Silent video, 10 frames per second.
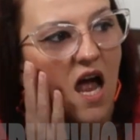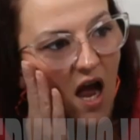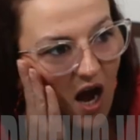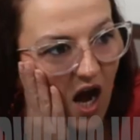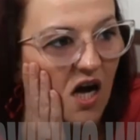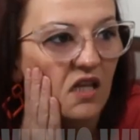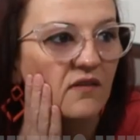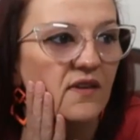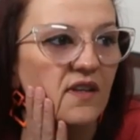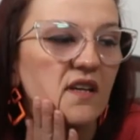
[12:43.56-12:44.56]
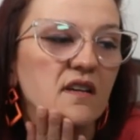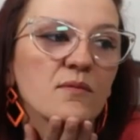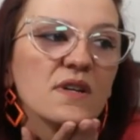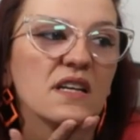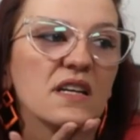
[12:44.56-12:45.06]
All of the
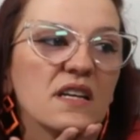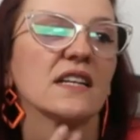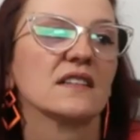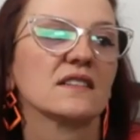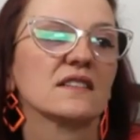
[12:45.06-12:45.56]
human events.